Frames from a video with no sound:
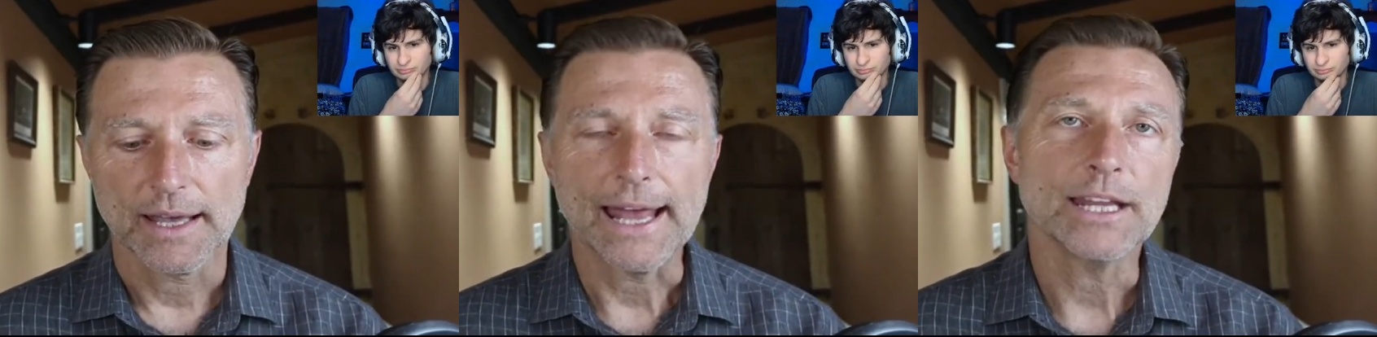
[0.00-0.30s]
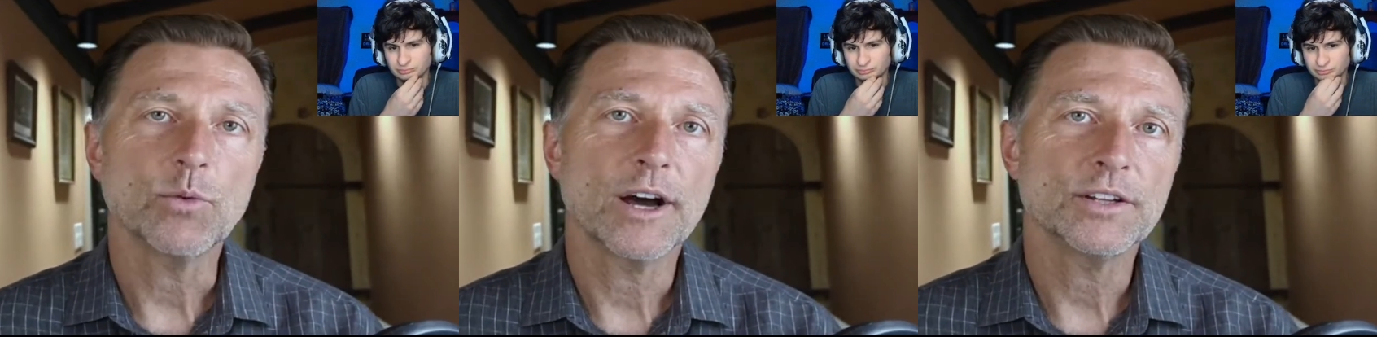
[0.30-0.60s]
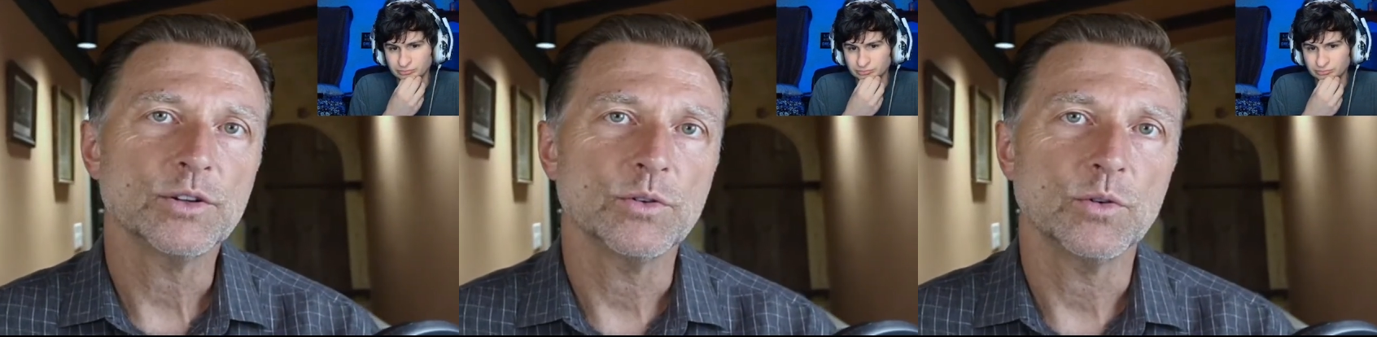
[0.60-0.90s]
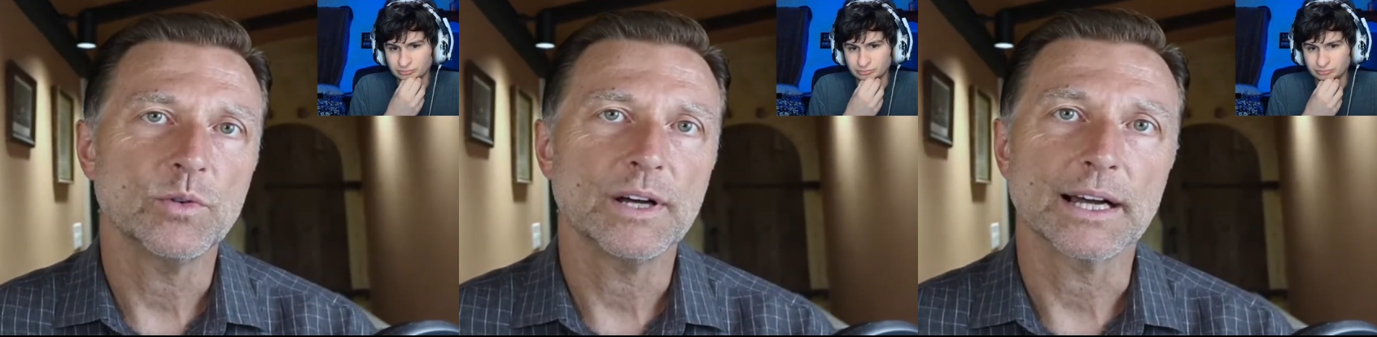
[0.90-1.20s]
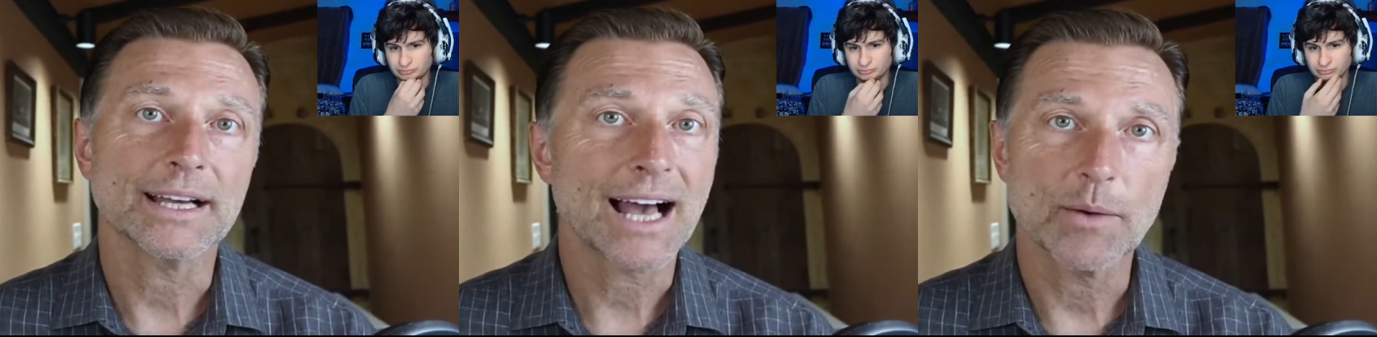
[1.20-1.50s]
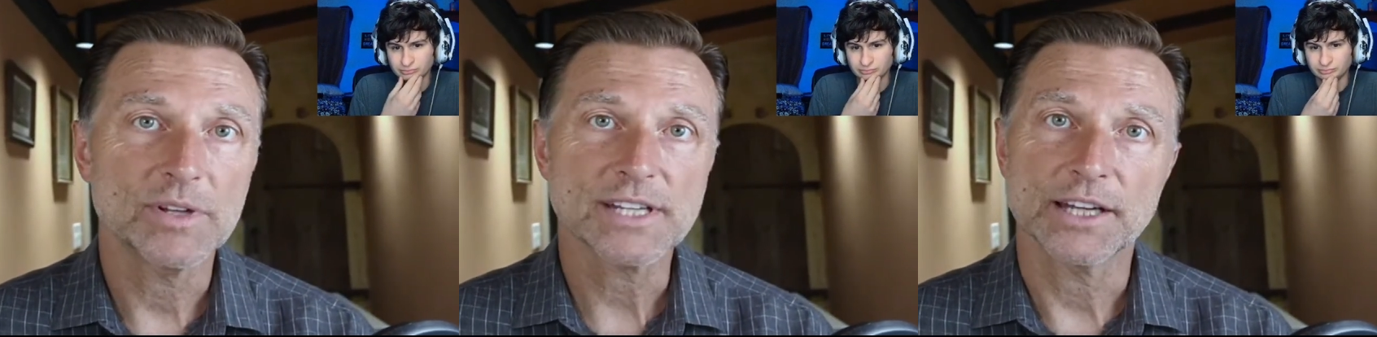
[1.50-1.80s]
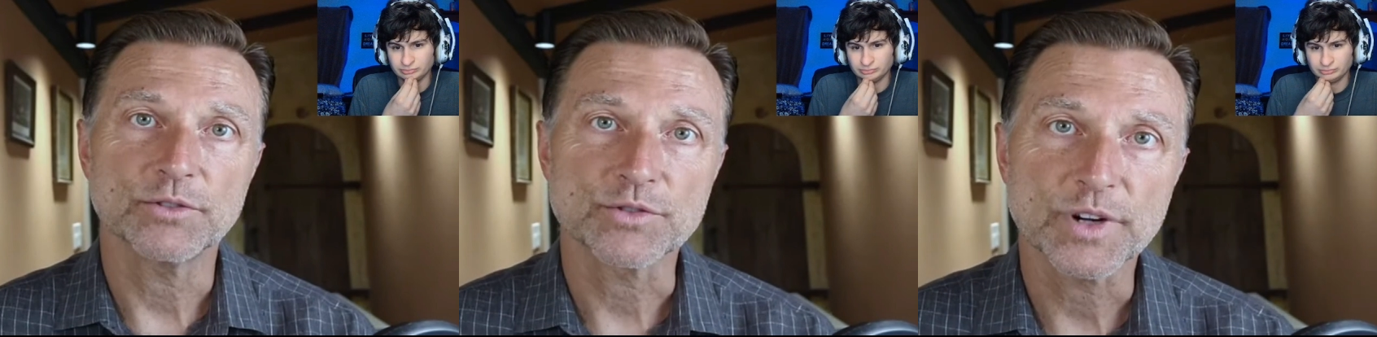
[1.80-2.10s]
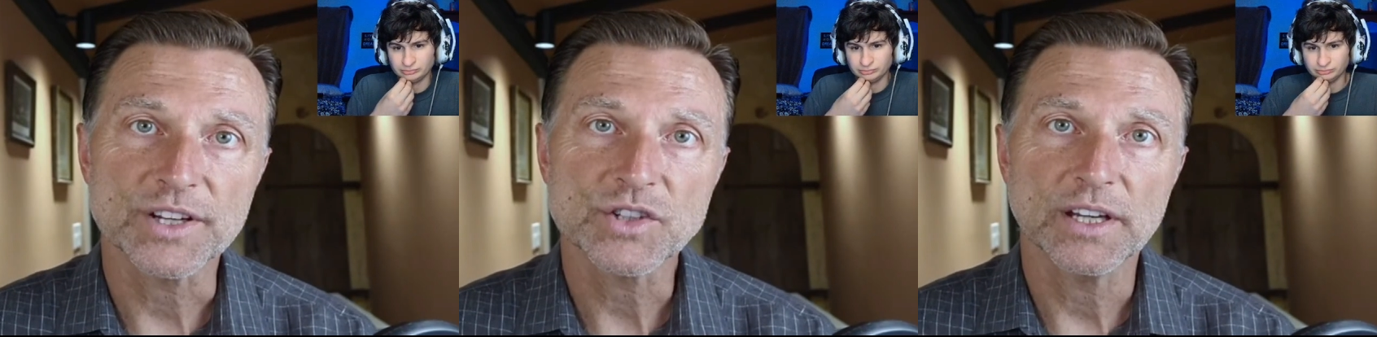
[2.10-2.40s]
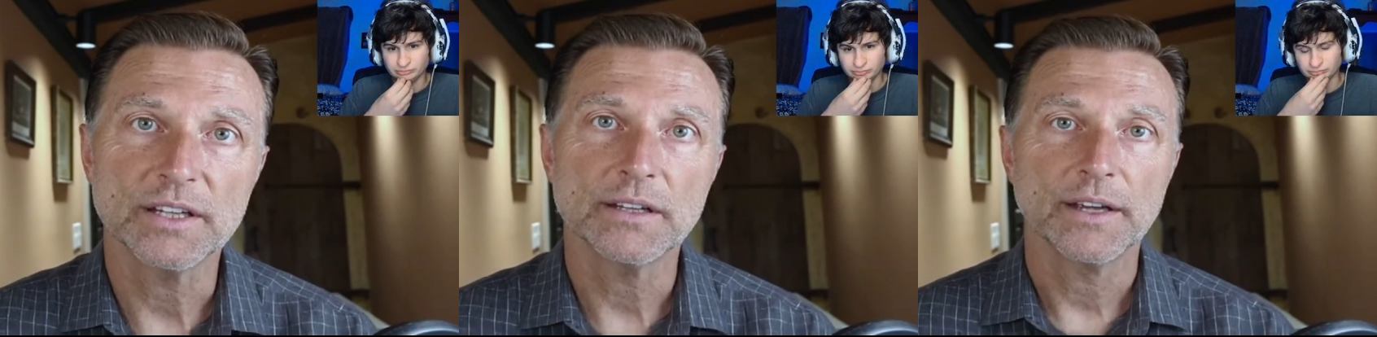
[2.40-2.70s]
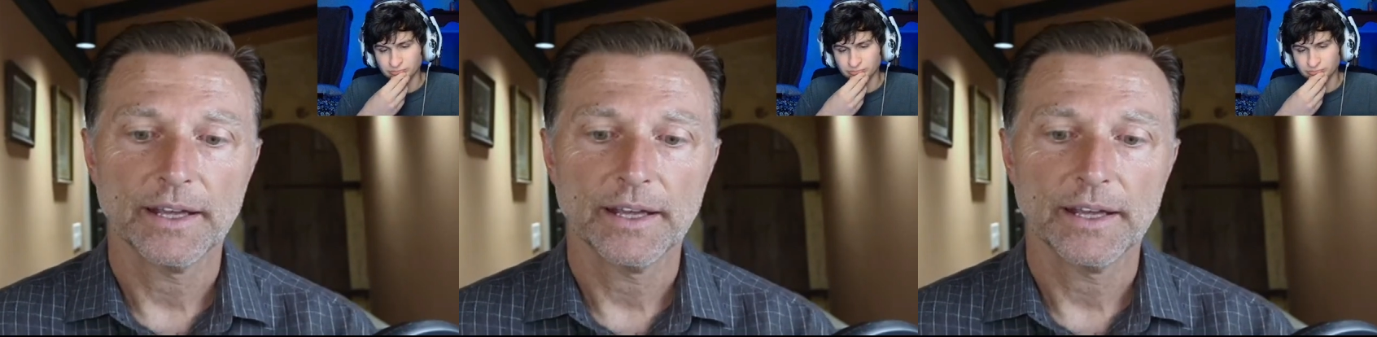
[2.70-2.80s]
Speaker 1: anyone who uh, comments on nutrition,